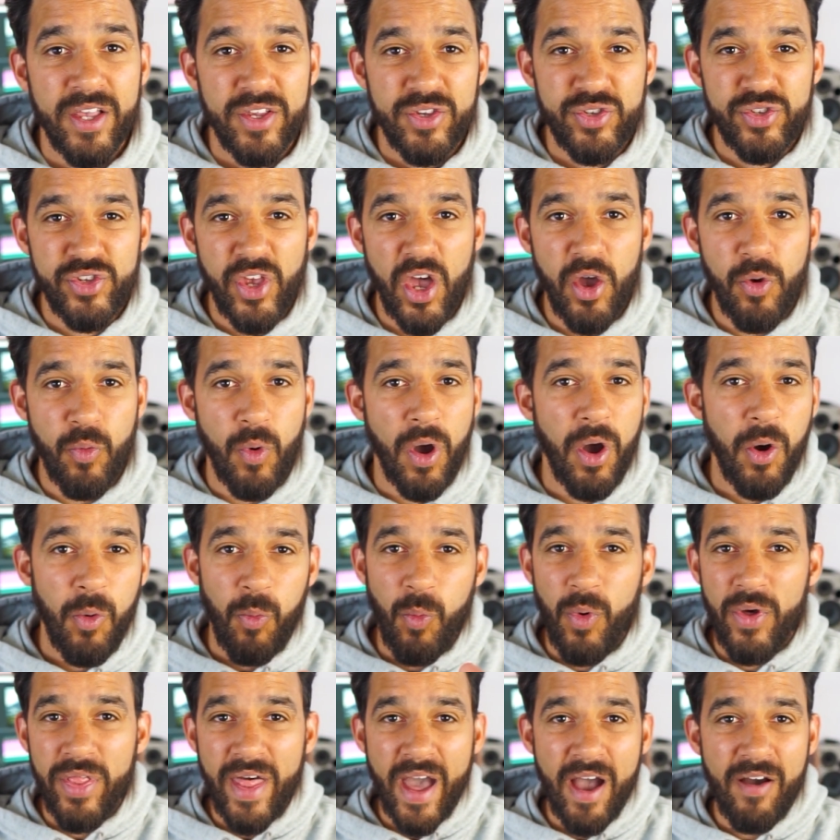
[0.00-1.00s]
So
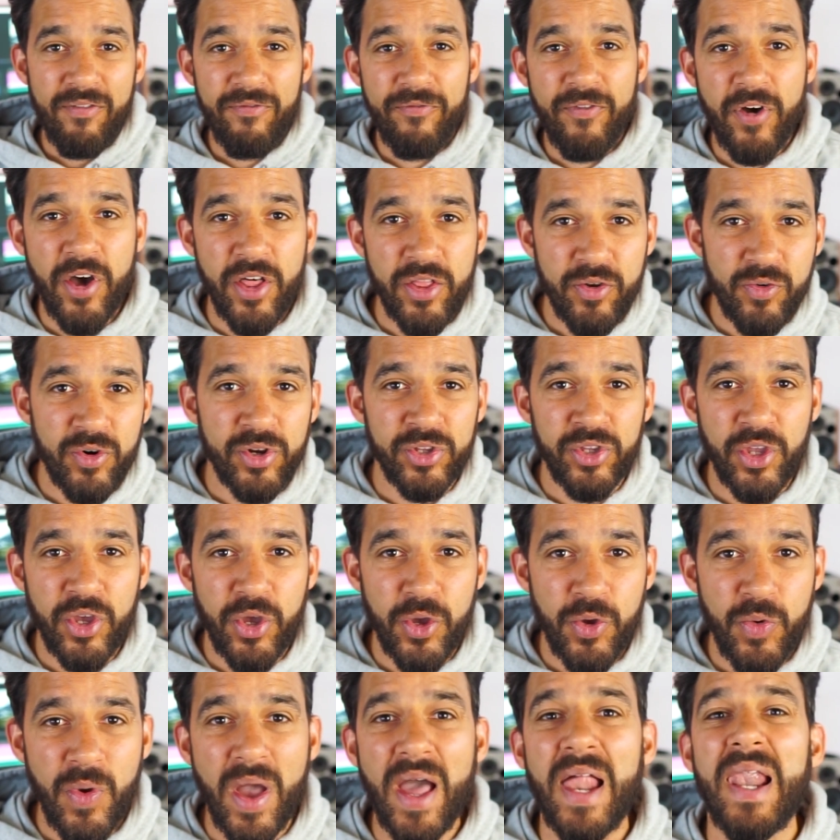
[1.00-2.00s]
without further
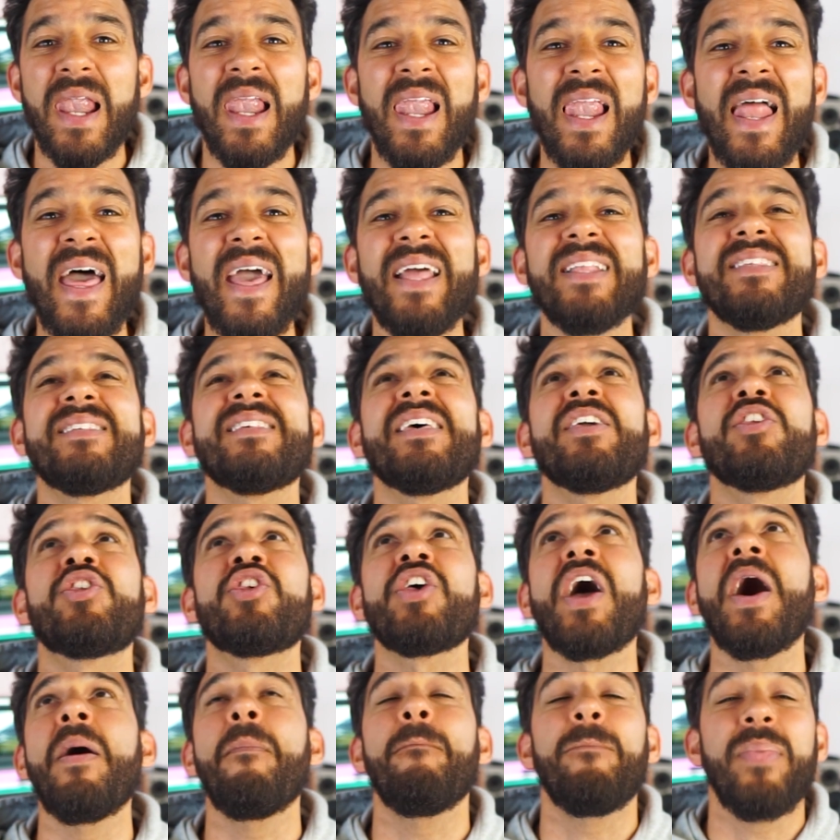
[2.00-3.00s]
ado, let's
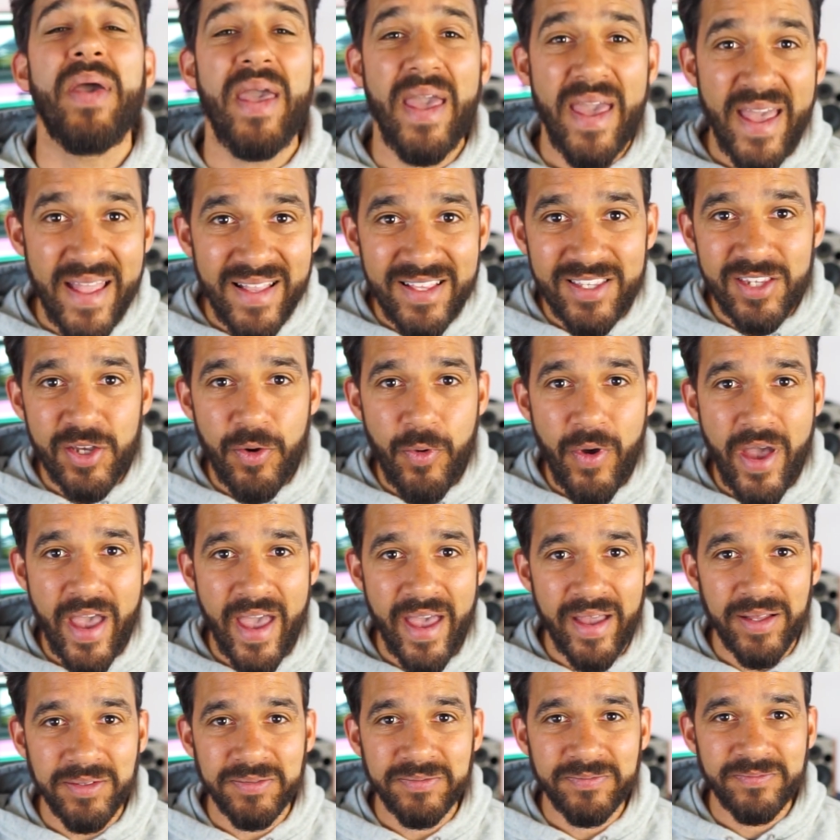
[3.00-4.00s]
jump into
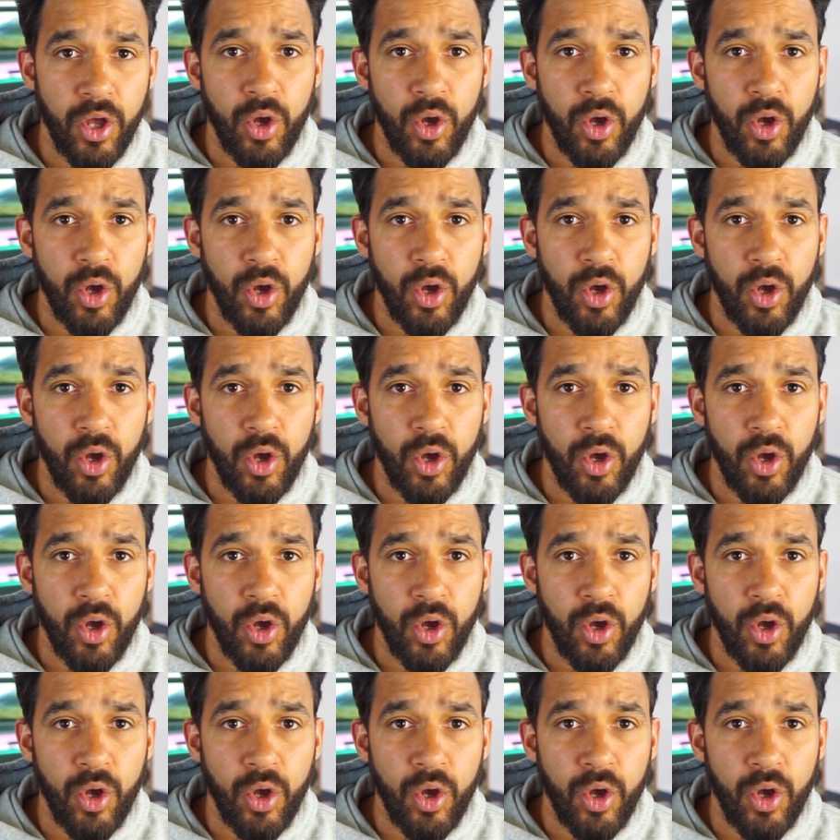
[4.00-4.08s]
it.